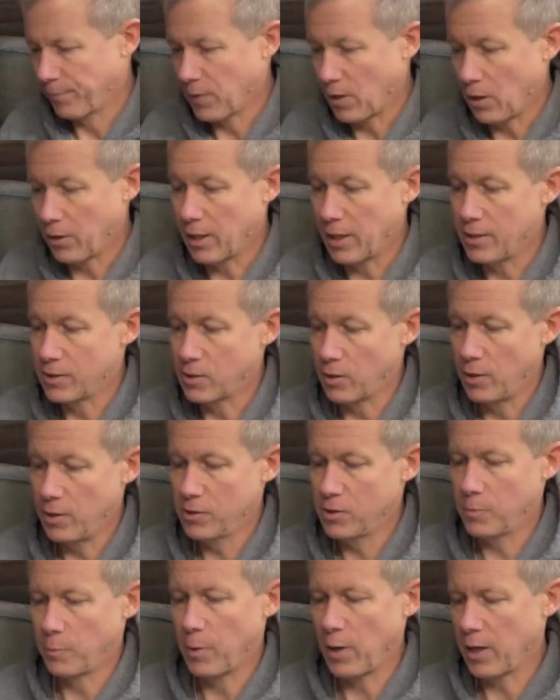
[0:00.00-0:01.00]
Okay, so
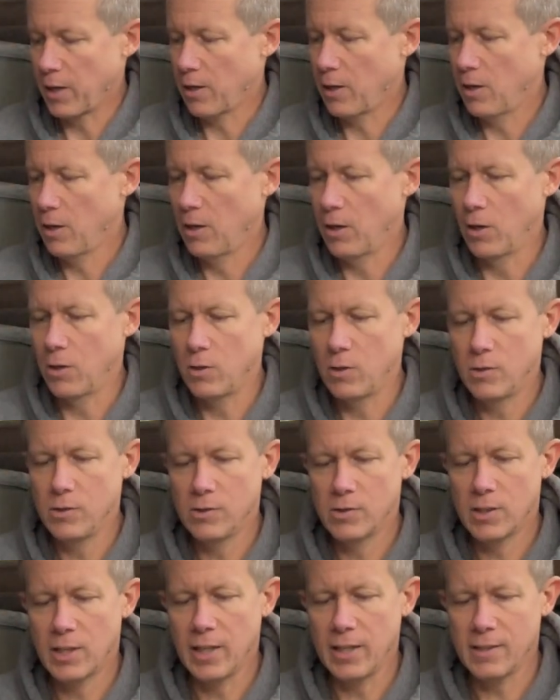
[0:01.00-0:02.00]
here's brake
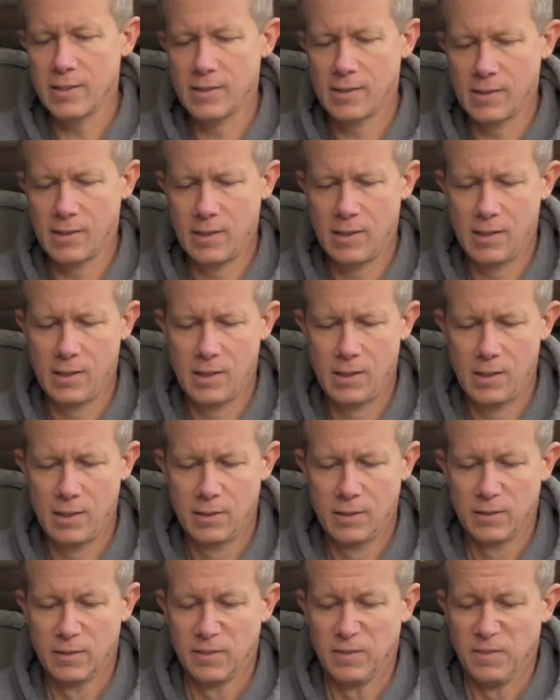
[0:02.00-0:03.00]
hose kits.
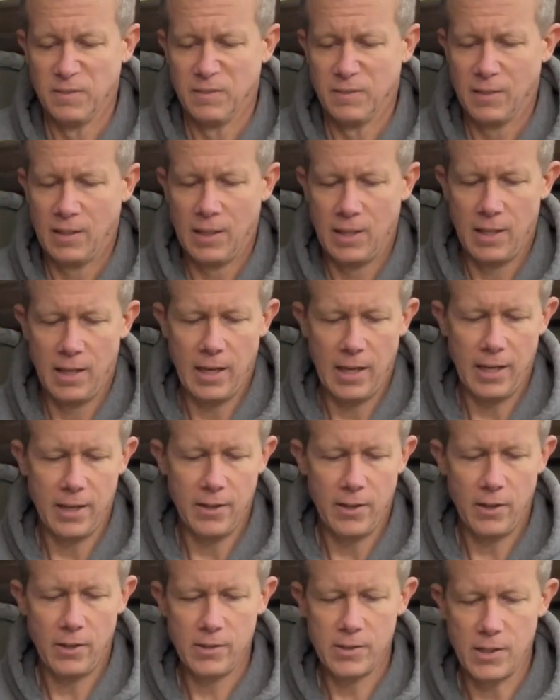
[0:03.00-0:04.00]
And
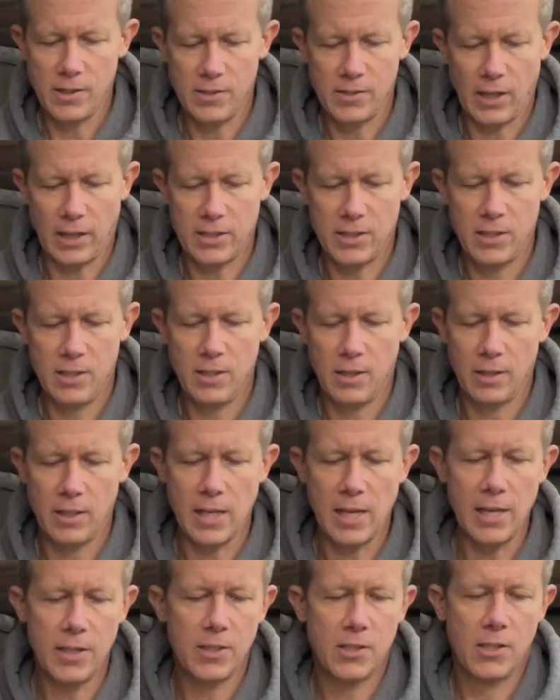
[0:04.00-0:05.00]
there's a section on
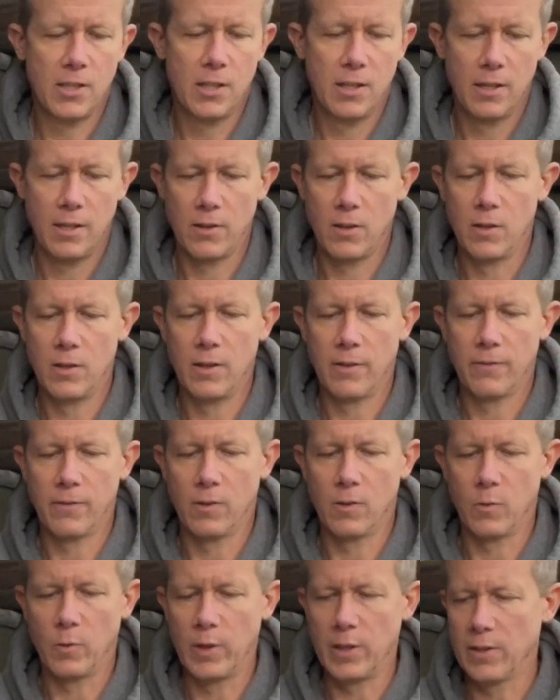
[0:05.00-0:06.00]
each of the
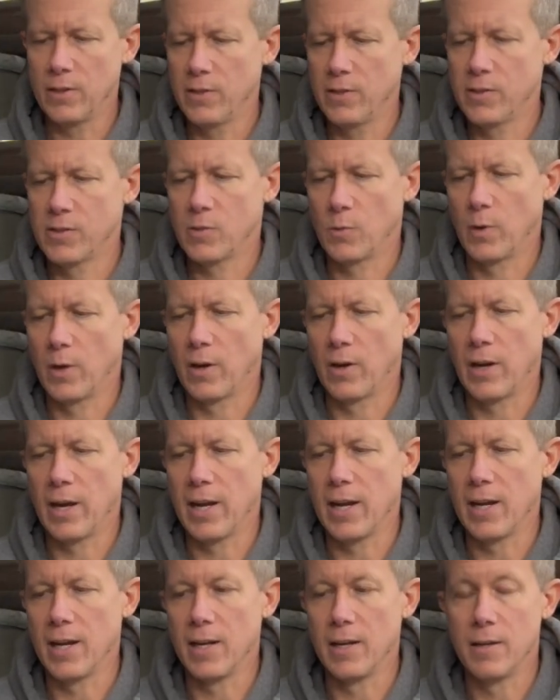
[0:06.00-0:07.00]
different wheels where
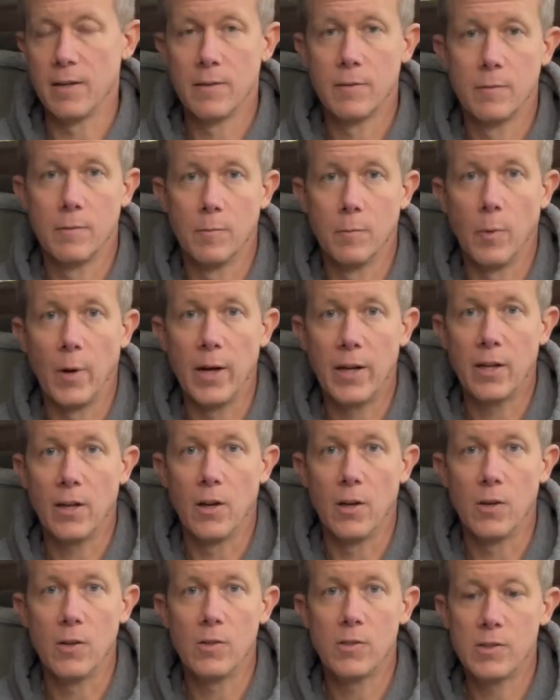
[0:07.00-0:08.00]
a brake
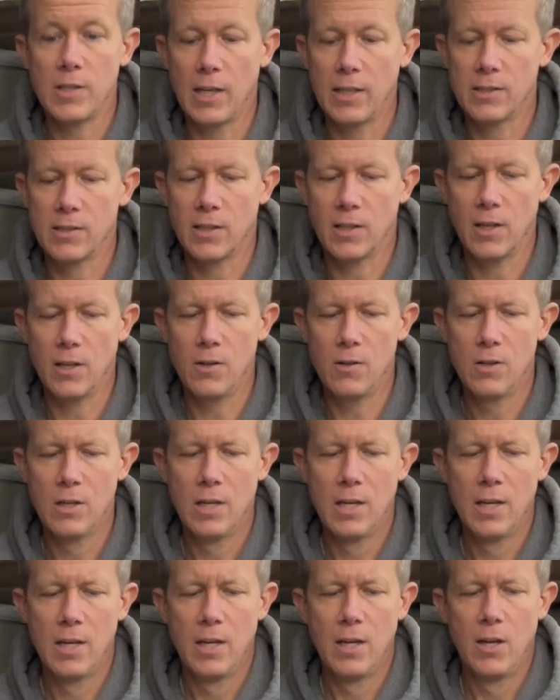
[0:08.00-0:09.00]
hose has to go,
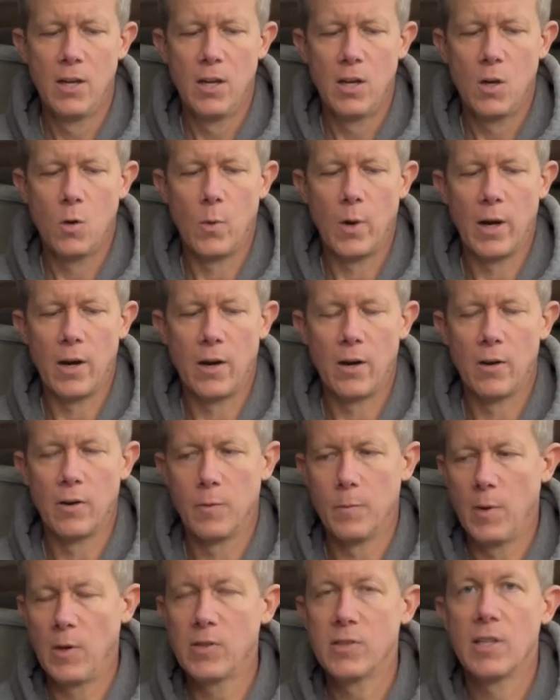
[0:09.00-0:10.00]
where
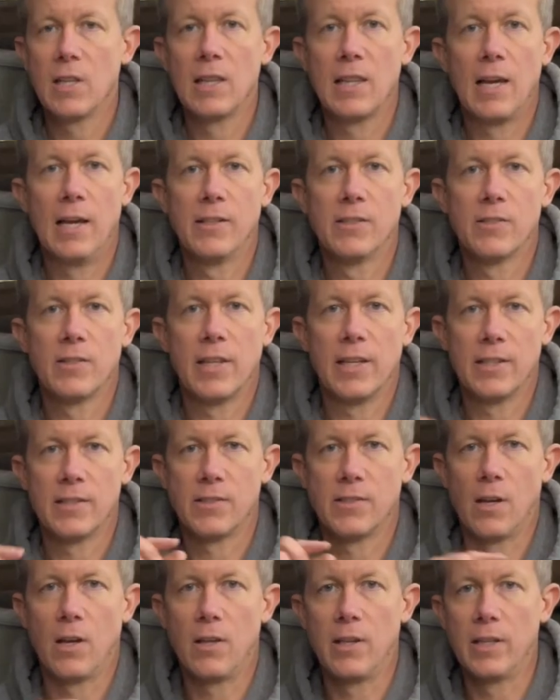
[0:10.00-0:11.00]
most of the lines are that
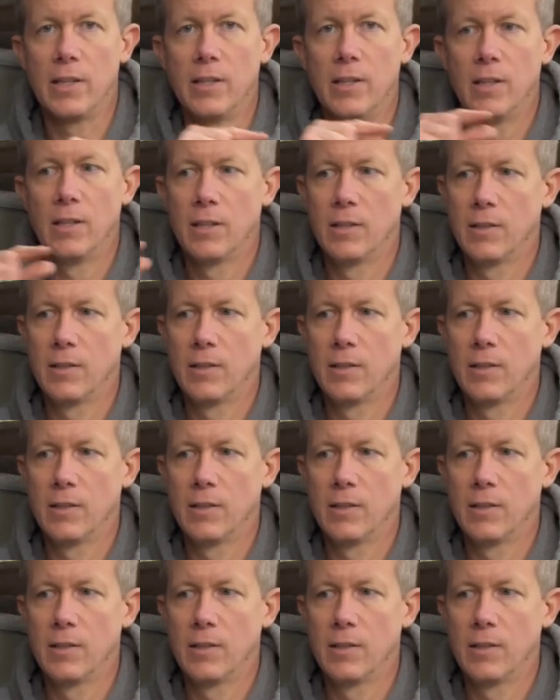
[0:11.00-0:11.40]
solid